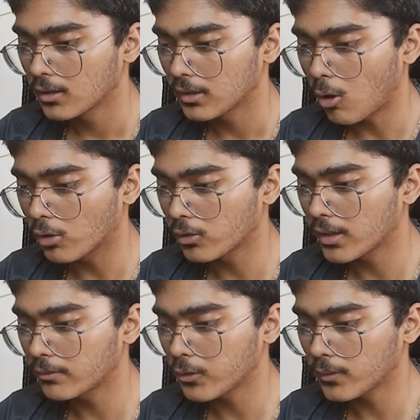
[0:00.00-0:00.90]
Also
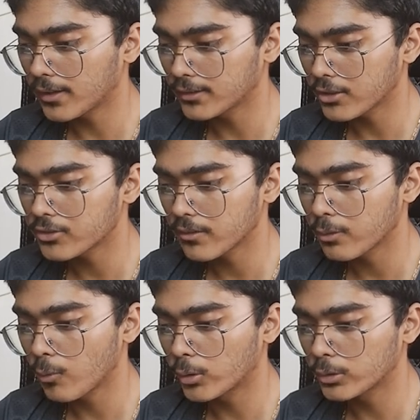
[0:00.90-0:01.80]
leave this one untouched. If you
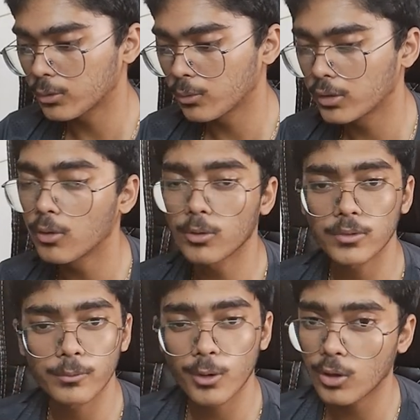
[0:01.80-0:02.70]
want to
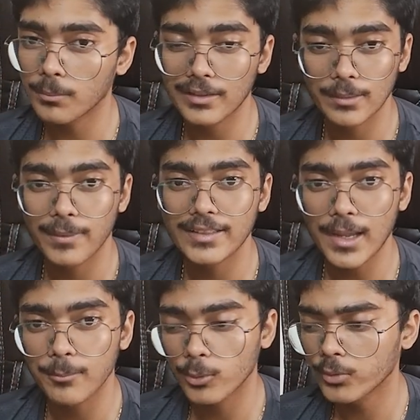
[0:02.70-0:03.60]
work on multiple
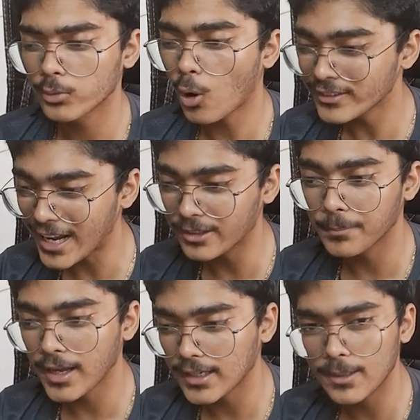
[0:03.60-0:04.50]
time zones, contact me.
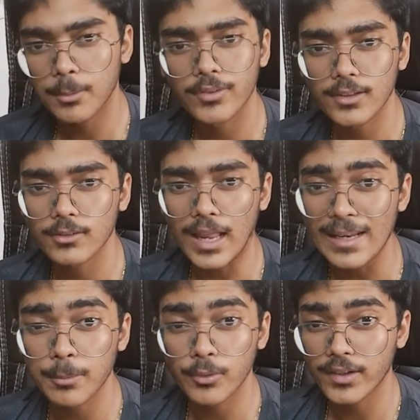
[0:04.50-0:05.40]
I'll help you
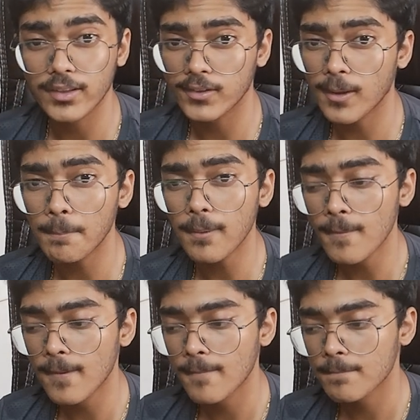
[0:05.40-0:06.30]
to set this up,
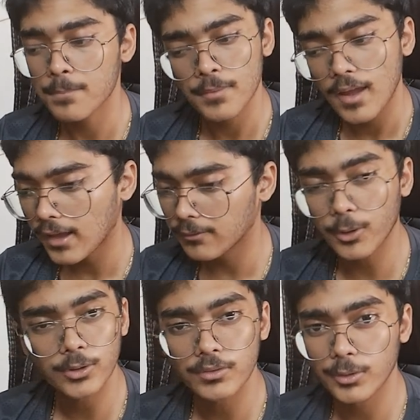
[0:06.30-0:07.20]
and we
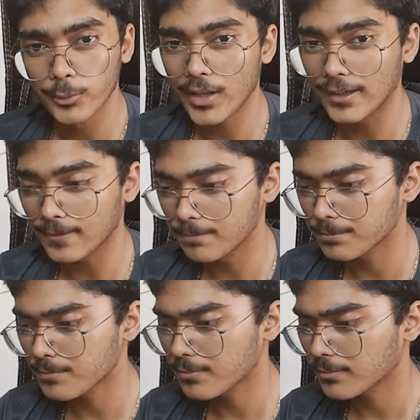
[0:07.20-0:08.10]
could use that.
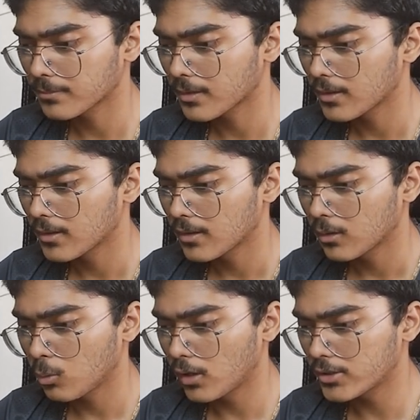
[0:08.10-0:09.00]

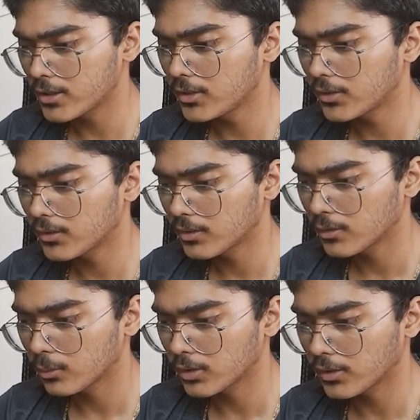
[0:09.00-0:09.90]
Google Sheets.
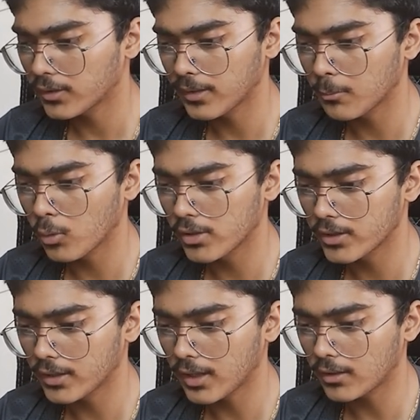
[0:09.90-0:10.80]
So this is the same Google Sheet,
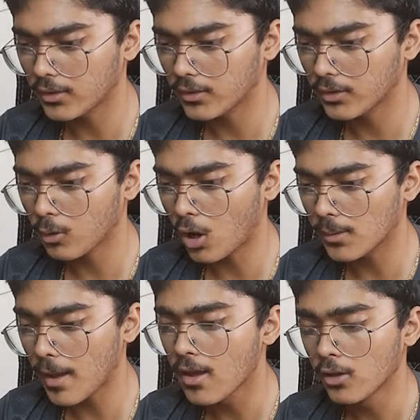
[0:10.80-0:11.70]
and then this is the
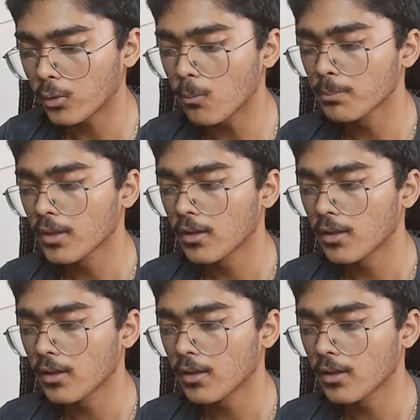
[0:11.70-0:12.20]
callback. So